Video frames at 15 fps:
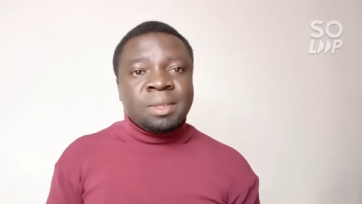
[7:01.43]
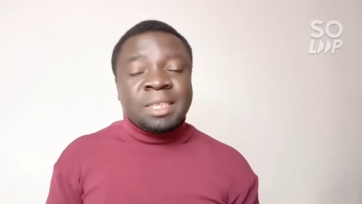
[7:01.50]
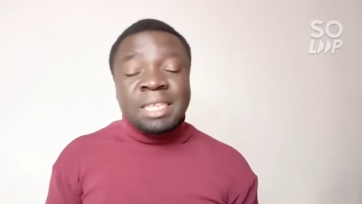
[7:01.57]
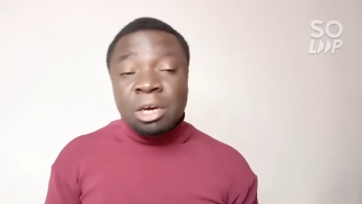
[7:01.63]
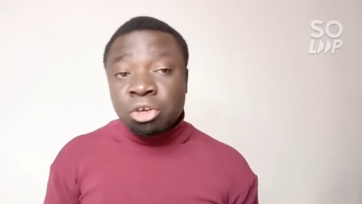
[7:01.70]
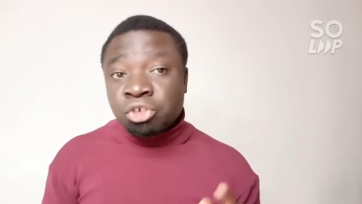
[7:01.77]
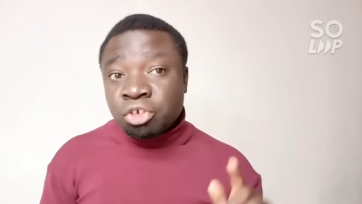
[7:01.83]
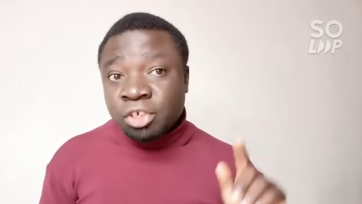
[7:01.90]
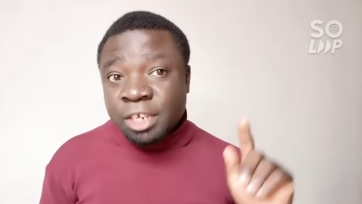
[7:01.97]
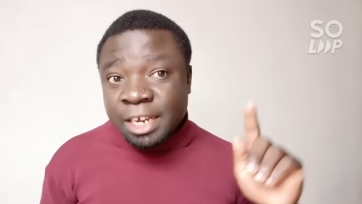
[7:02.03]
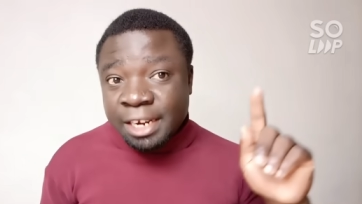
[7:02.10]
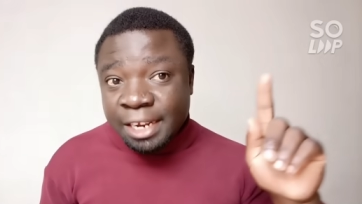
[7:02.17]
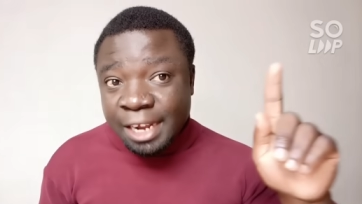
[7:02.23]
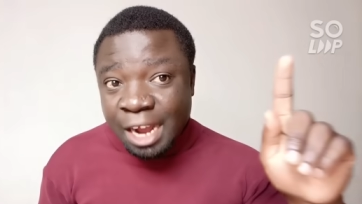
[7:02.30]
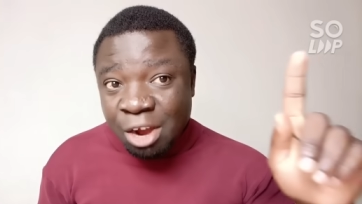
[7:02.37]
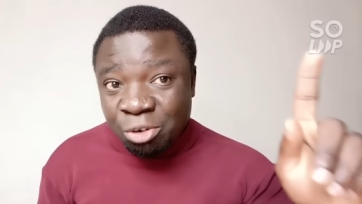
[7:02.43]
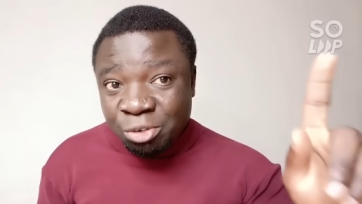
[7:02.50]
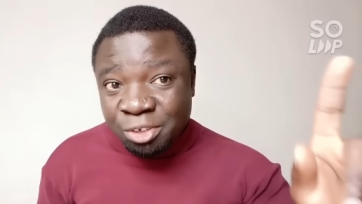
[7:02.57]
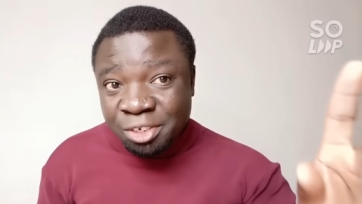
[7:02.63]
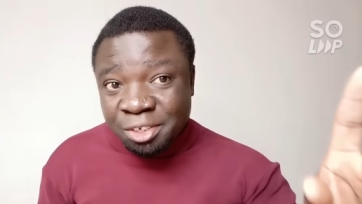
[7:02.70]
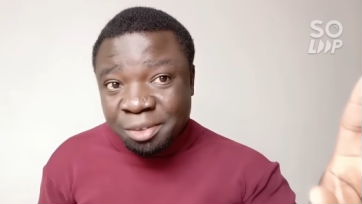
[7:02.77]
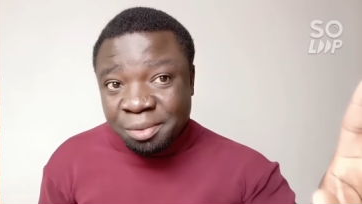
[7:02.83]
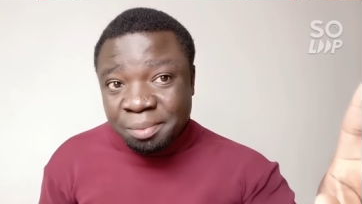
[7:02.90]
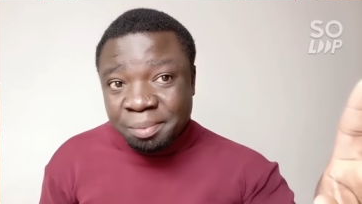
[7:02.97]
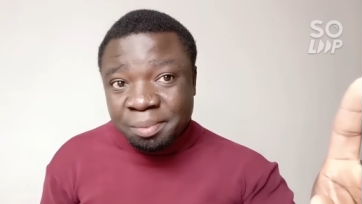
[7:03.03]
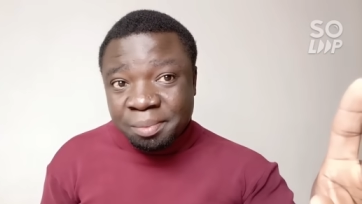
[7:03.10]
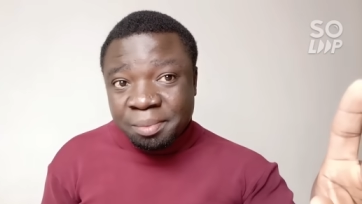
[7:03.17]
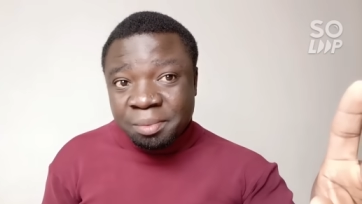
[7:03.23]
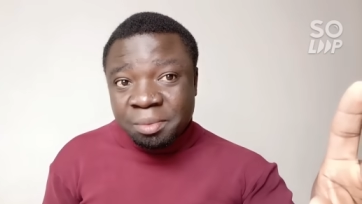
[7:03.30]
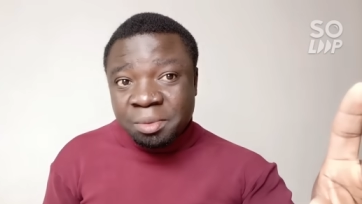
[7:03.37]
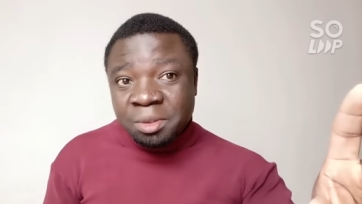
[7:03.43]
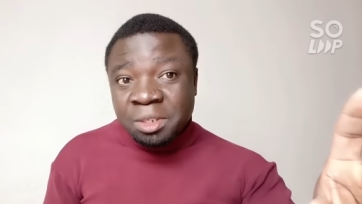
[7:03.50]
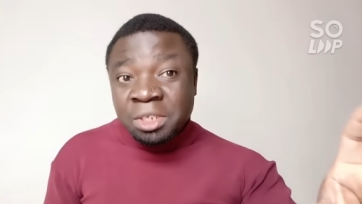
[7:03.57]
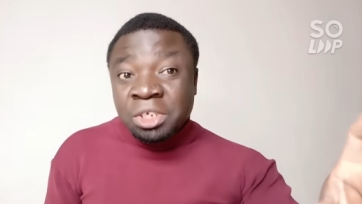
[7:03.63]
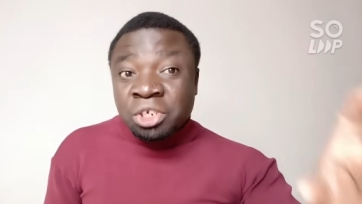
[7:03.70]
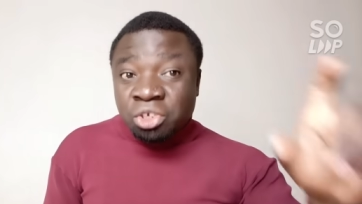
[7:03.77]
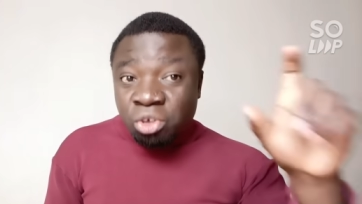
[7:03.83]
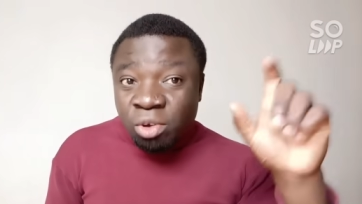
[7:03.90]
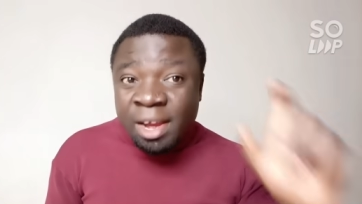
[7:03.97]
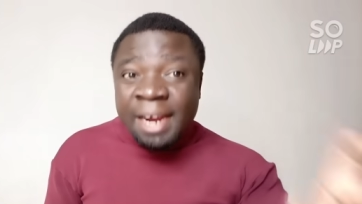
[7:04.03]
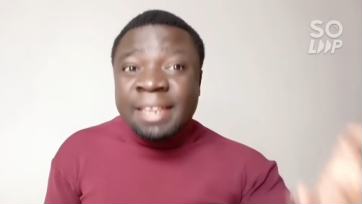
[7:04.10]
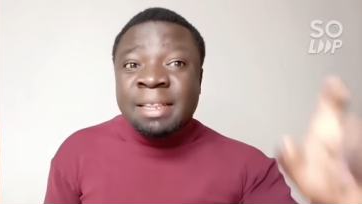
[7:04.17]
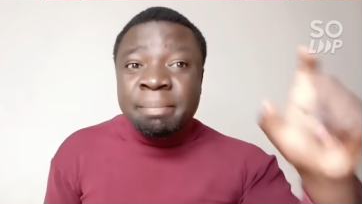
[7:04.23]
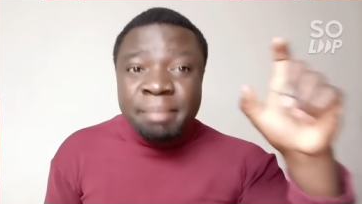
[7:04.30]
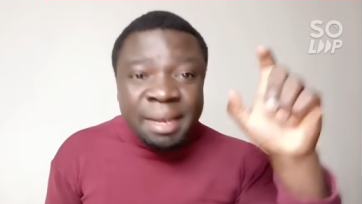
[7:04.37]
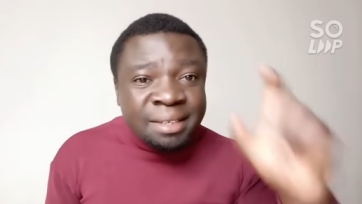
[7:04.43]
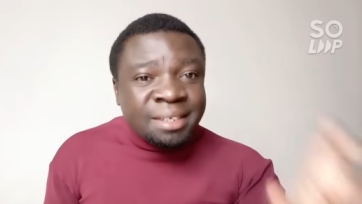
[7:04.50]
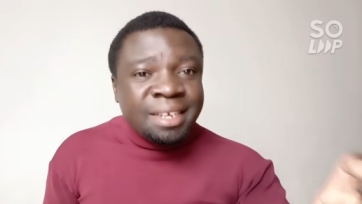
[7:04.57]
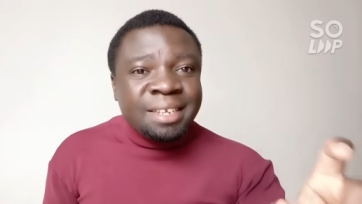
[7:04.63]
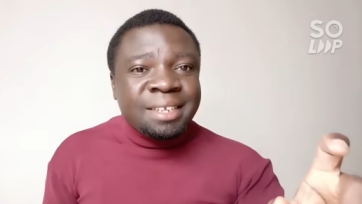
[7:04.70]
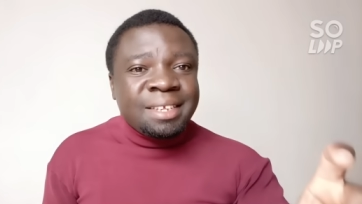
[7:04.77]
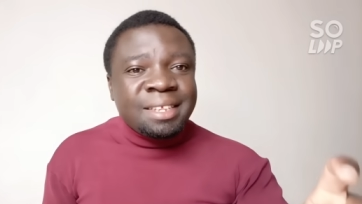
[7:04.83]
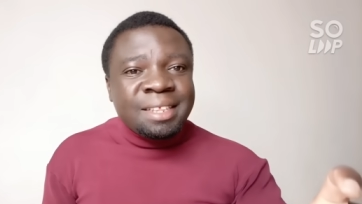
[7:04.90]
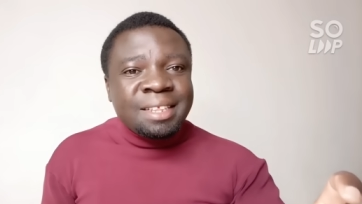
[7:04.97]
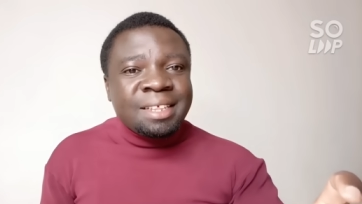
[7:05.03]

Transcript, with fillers: they're also sharing out. So look at the message